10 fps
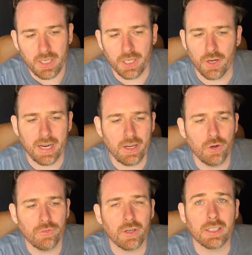
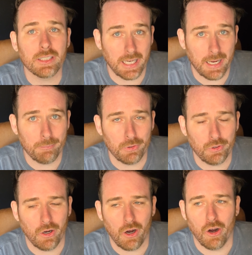know, for example,